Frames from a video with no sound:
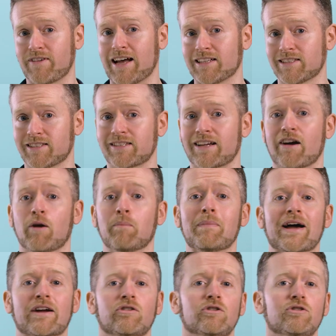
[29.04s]
Fats are a
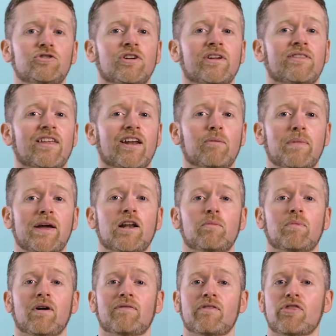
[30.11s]
macronutrient that are made
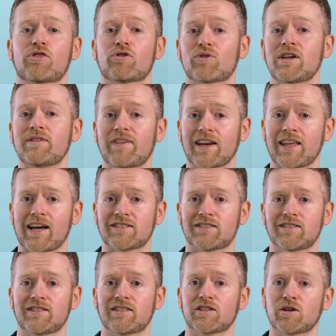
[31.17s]
up of three fatty
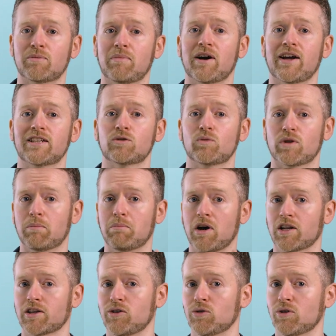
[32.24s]
acids combined with a
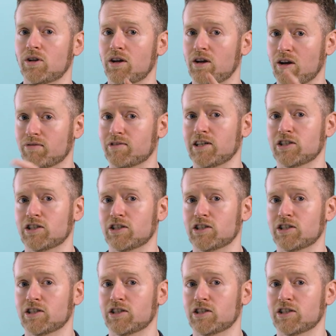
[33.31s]
molecule of